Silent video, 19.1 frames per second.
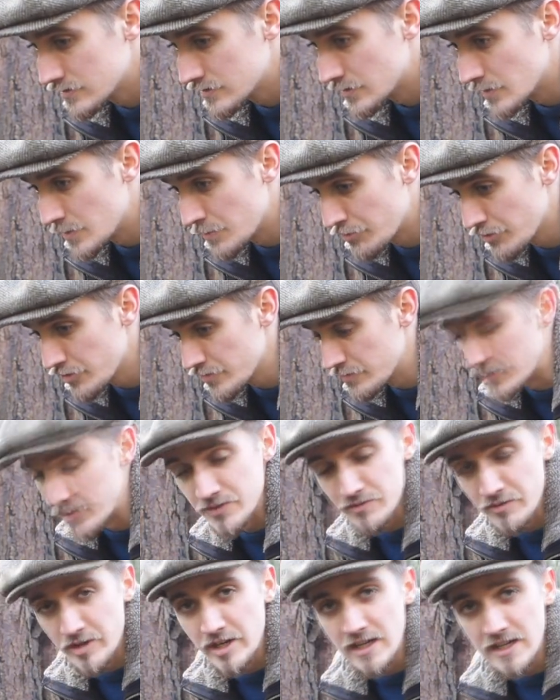
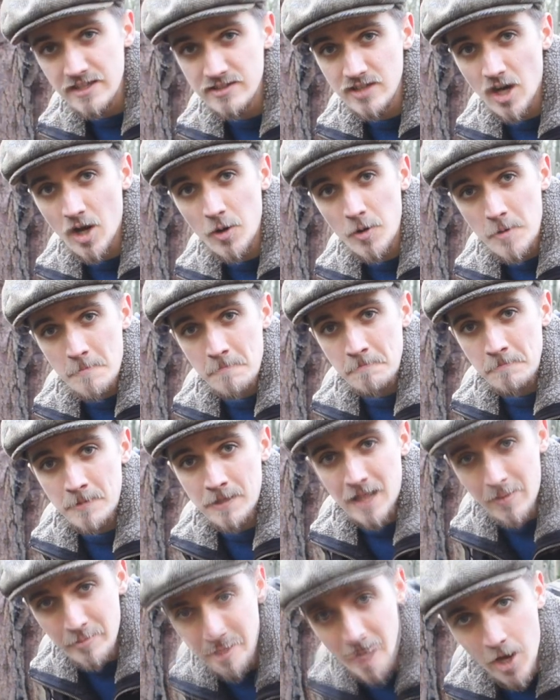improvements, really. So
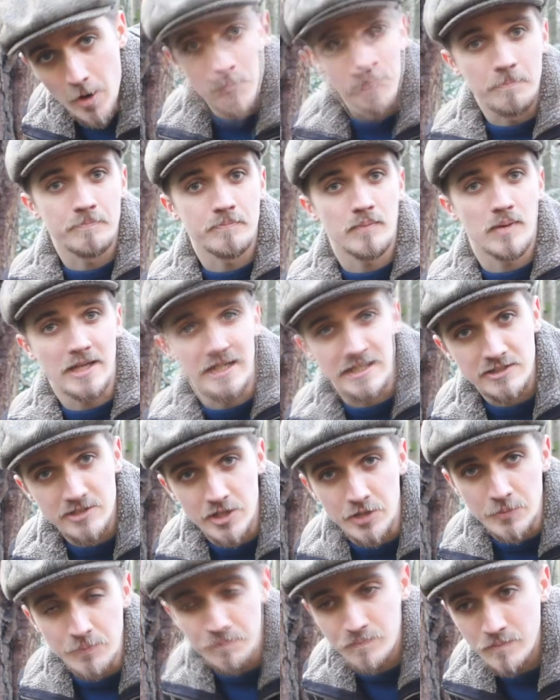let me know, please
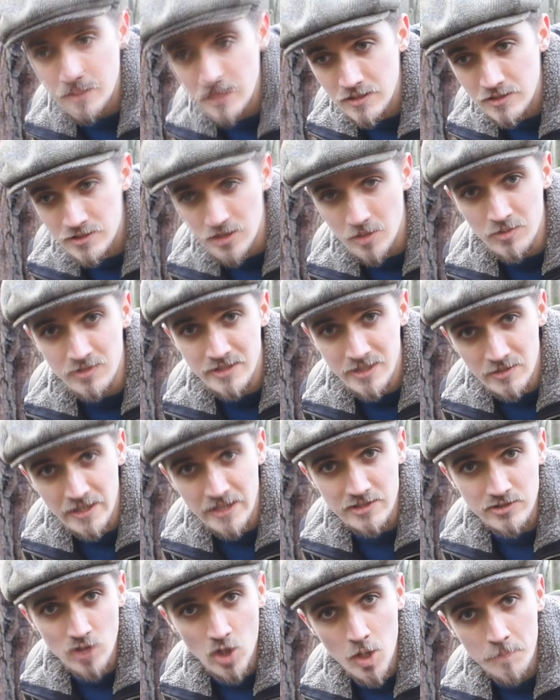do. So until
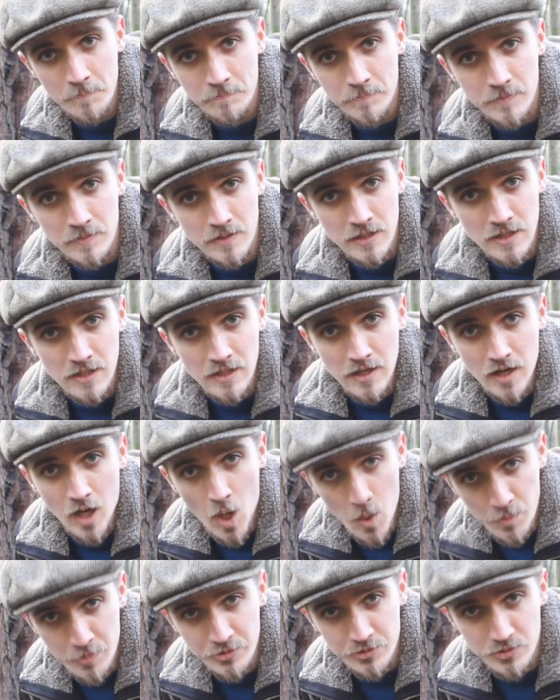next time,
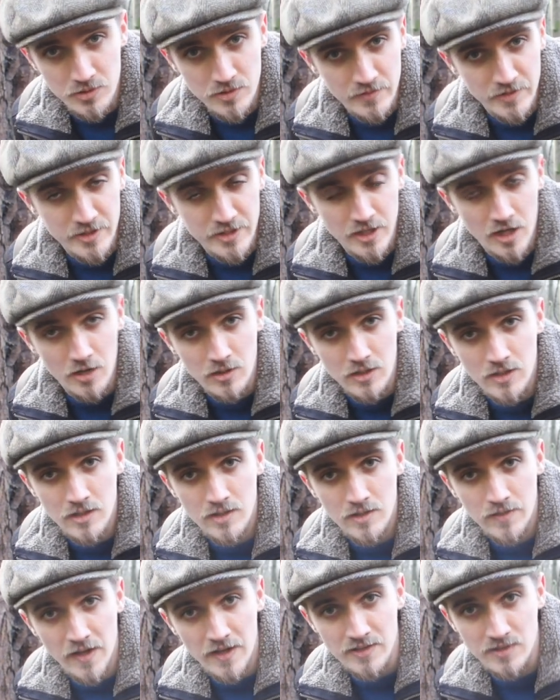I hope you enjoyed the video.
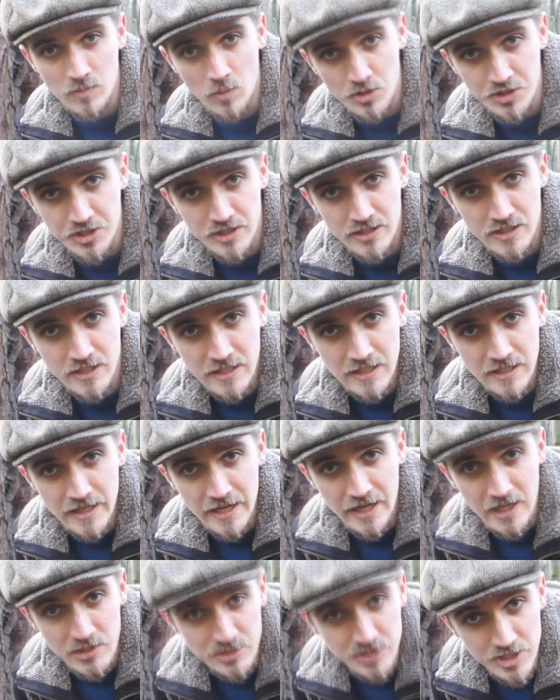Thanks for watching,
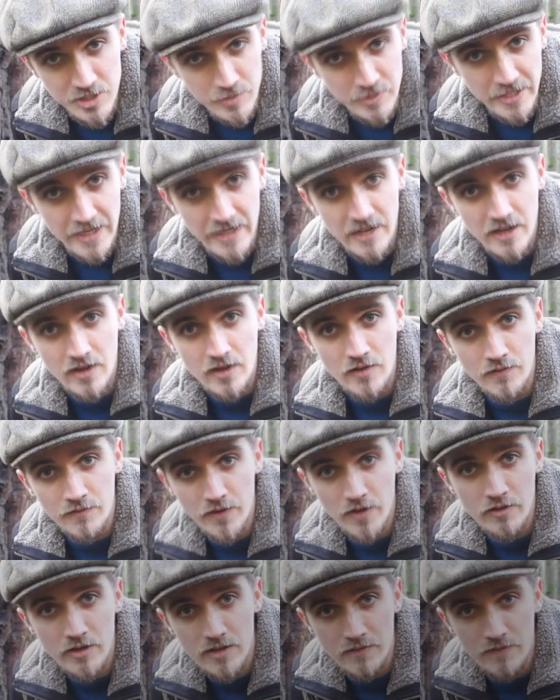and I'll see you again
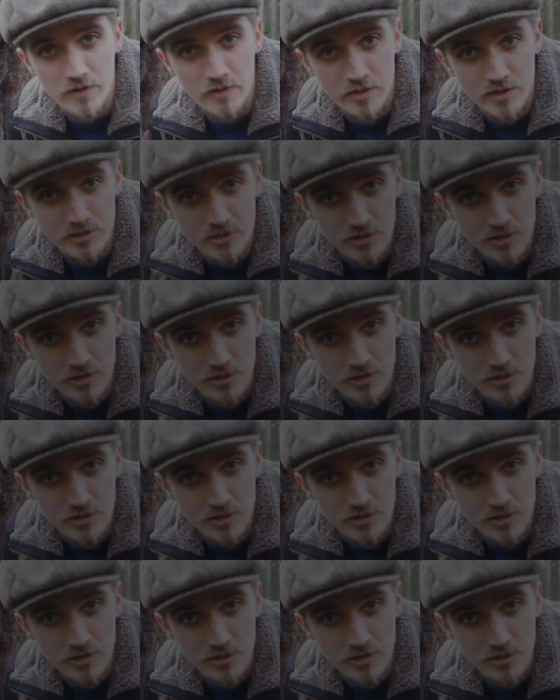very, very